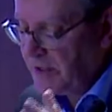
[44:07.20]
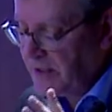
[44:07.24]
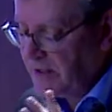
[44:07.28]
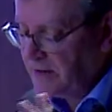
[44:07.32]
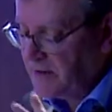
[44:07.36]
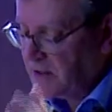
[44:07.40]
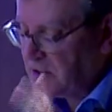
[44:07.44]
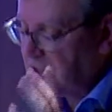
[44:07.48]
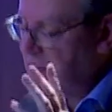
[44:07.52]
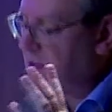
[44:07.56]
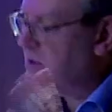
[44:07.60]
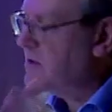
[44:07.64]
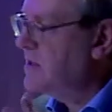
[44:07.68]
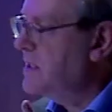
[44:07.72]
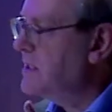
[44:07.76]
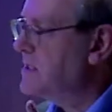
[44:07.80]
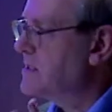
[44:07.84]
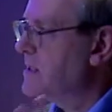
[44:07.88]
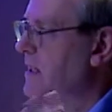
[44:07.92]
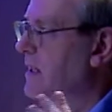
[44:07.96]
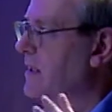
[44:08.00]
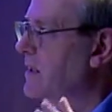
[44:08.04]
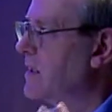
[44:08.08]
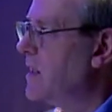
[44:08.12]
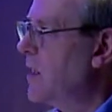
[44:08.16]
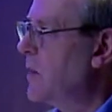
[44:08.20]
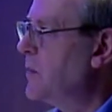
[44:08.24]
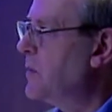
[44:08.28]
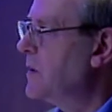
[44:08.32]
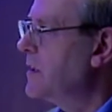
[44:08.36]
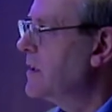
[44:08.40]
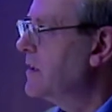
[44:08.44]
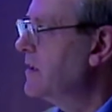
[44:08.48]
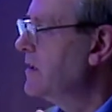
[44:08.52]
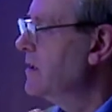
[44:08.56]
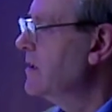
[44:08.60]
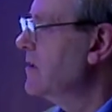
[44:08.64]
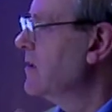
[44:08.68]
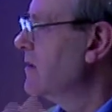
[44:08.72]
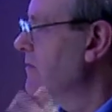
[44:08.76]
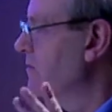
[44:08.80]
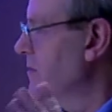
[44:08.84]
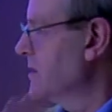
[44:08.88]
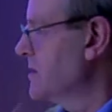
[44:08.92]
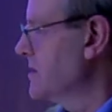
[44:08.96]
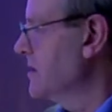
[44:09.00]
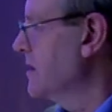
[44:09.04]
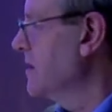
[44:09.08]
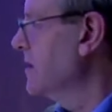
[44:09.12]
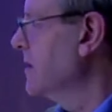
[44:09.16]
in the streets and coupling in the
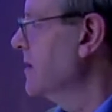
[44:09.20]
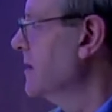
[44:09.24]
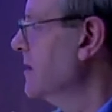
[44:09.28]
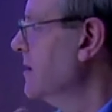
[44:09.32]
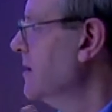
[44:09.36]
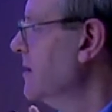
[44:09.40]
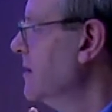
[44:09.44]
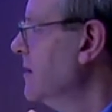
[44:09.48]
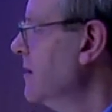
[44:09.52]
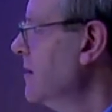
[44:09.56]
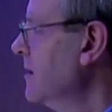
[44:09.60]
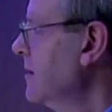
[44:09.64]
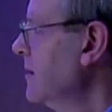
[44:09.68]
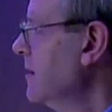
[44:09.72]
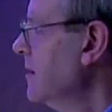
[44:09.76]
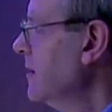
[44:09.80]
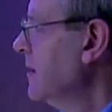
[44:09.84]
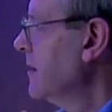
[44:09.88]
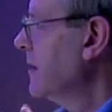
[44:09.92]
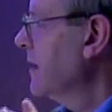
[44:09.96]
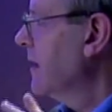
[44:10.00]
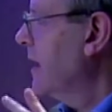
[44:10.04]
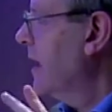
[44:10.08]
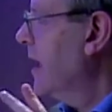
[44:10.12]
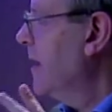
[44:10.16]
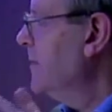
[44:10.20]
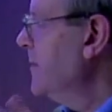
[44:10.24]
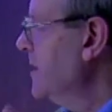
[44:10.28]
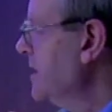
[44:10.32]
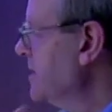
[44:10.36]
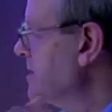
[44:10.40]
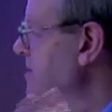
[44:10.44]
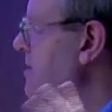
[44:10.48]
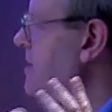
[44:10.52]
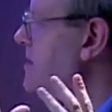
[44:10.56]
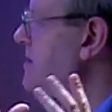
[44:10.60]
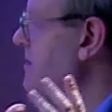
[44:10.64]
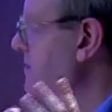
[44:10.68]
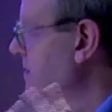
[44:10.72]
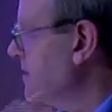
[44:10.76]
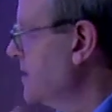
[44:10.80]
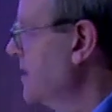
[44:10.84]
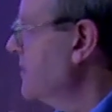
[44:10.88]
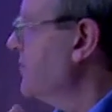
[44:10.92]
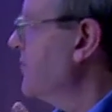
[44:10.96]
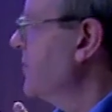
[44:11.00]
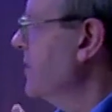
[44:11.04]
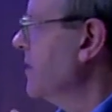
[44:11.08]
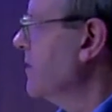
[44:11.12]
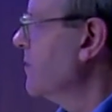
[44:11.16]
university. I mean, it's just
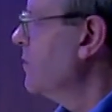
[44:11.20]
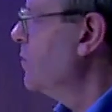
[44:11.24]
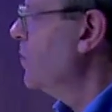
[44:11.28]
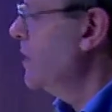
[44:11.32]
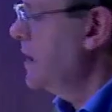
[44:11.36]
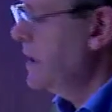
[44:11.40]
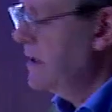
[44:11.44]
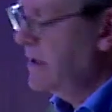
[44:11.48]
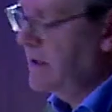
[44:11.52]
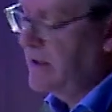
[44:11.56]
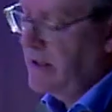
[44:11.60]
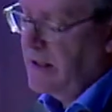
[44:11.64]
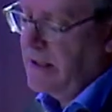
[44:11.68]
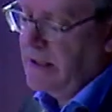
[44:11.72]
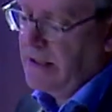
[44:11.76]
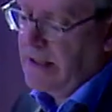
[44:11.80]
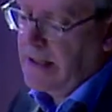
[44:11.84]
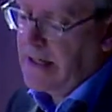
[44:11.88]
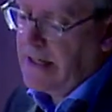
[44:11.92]
different. When the